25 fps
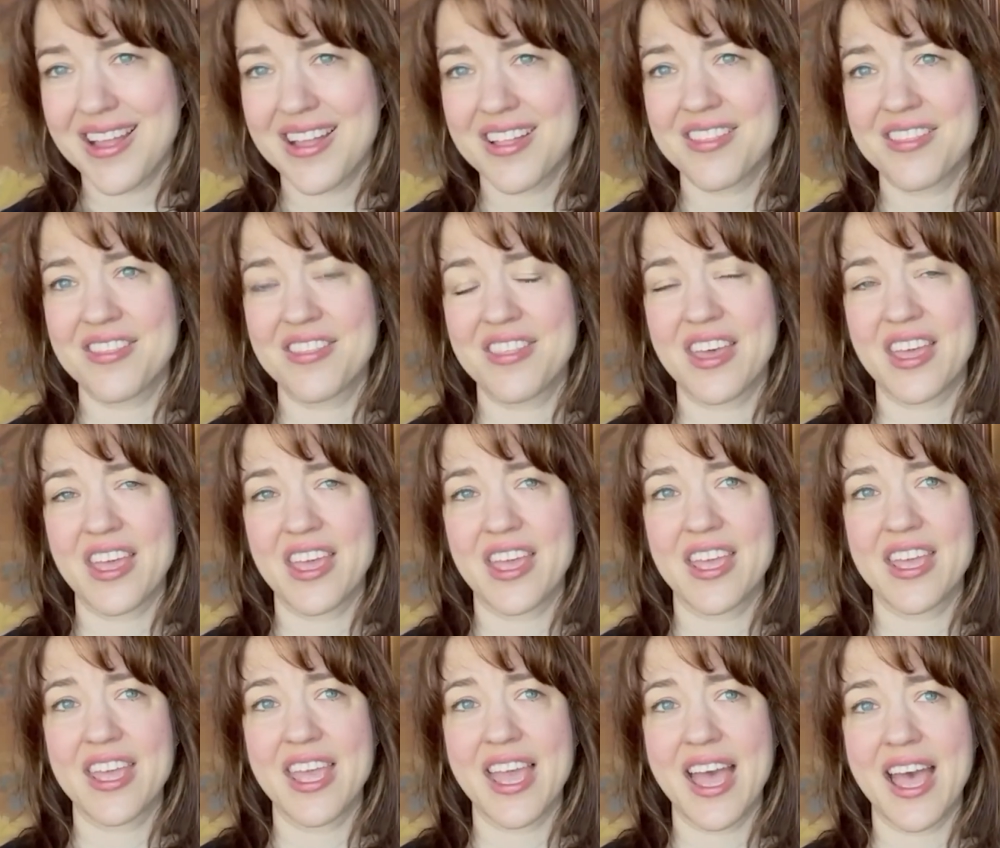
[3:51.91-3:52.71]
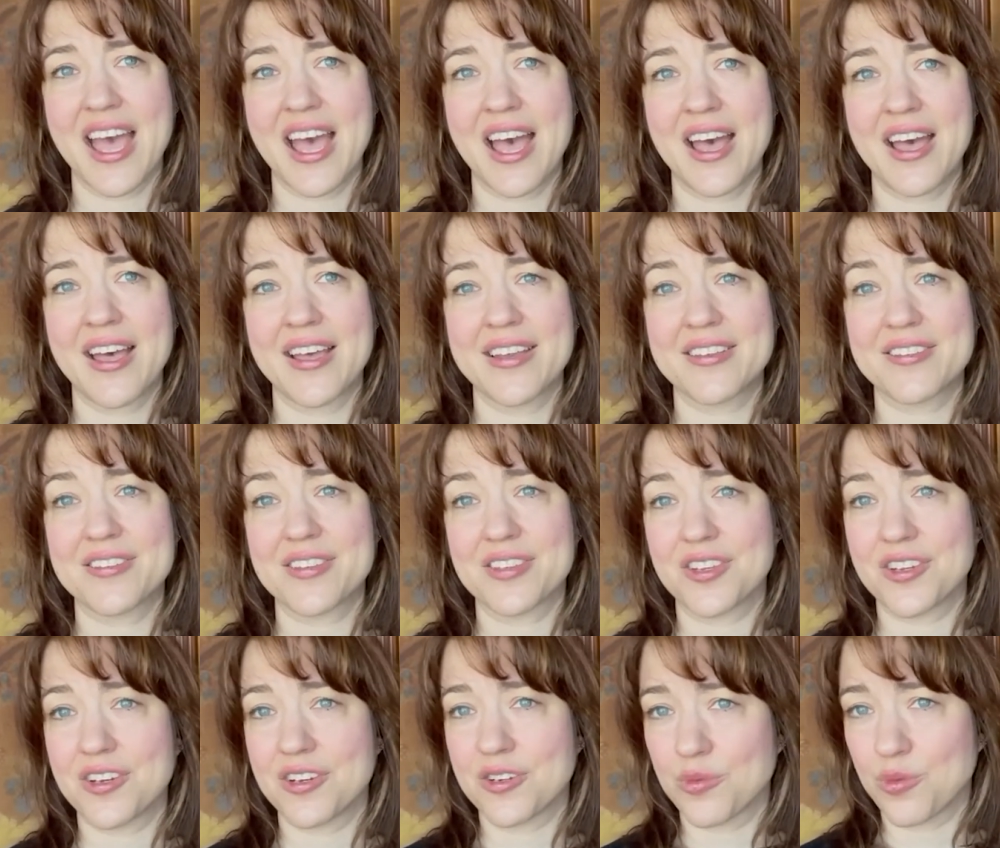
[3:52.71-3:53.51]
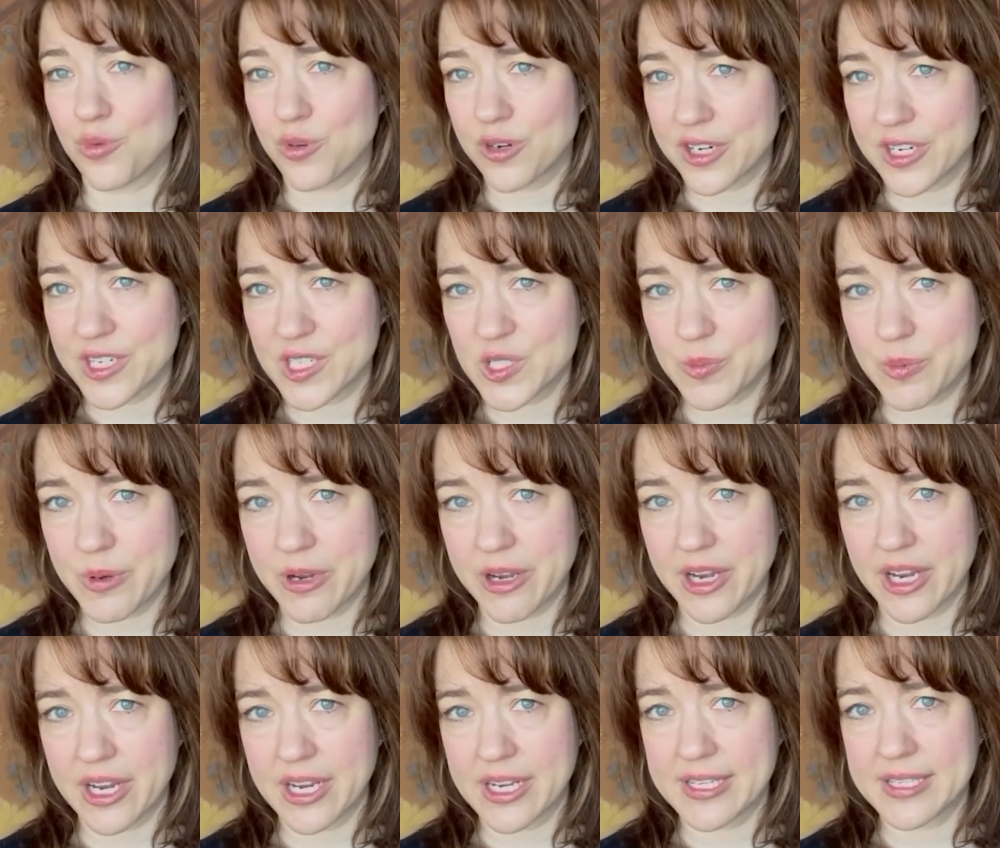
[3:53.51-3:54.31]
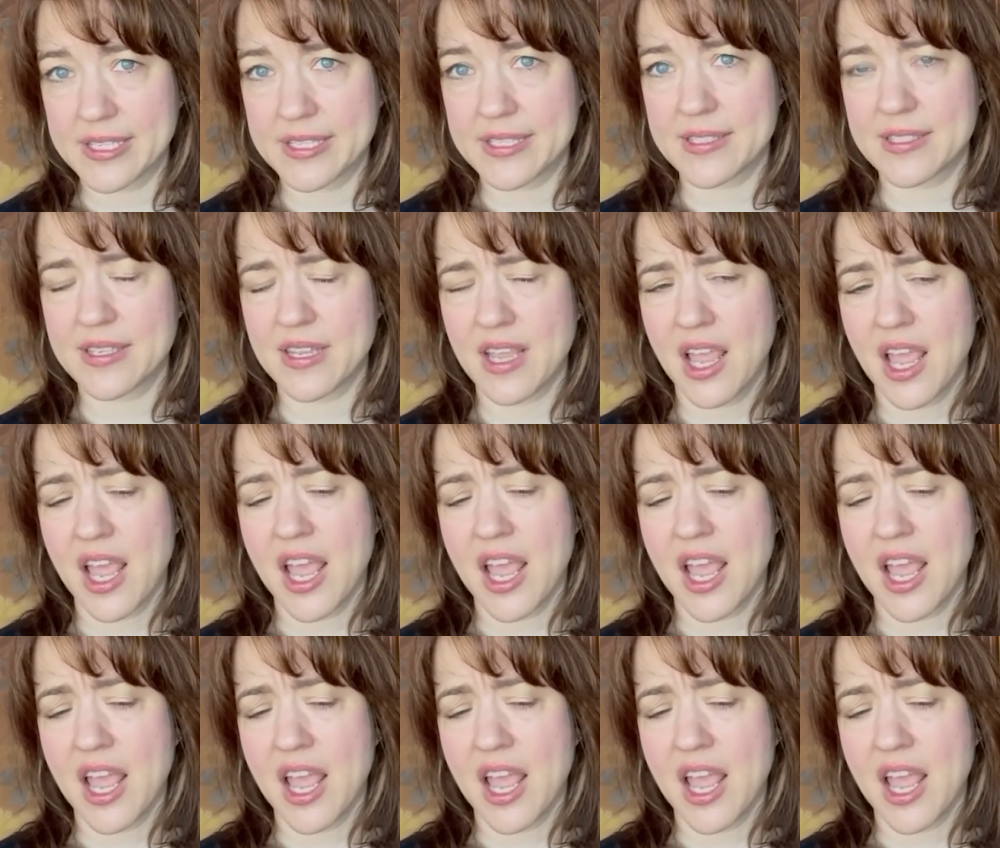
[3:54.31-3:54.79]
They had secured work experience.